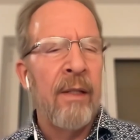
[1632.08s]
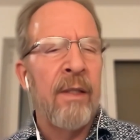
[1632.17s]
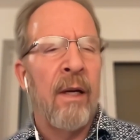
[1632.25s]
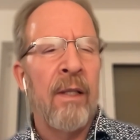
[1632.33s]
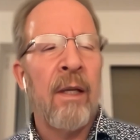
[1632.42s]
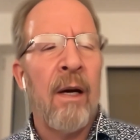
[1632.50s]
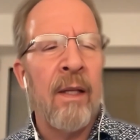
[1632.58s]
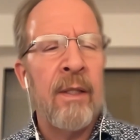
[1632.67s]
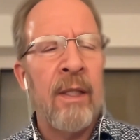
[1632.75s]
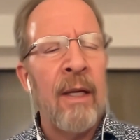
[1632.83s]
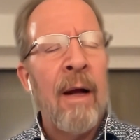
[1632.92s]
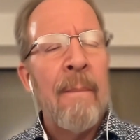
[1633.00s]
an
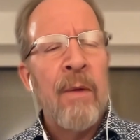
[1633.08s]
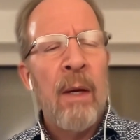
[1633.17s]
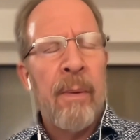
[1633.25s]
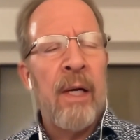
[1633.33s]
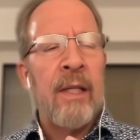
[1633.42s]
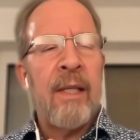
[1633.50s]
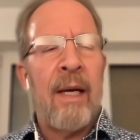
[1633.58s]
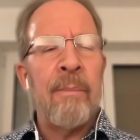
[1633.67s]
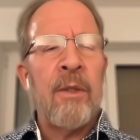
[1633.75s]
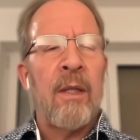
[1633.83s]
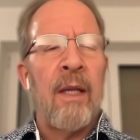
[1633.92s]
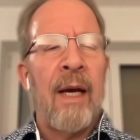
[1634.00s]
ontology, but an
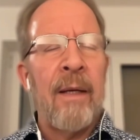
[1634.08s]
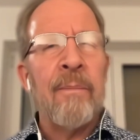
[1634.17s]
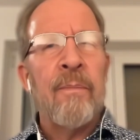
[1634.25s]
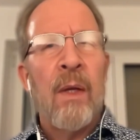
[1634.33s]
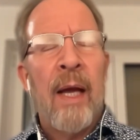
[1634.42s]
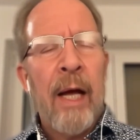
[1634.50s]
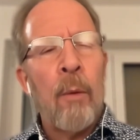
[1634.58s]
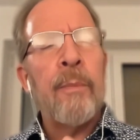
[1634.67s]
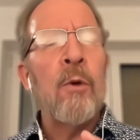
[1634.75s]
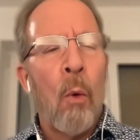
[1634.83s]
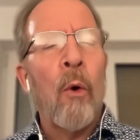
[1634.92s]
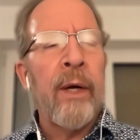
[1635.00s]
attempt to like help
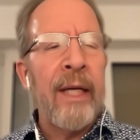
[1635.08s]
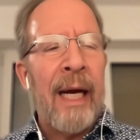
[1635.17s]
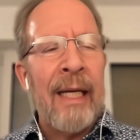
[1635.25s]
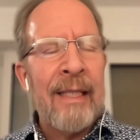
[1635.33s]
you organize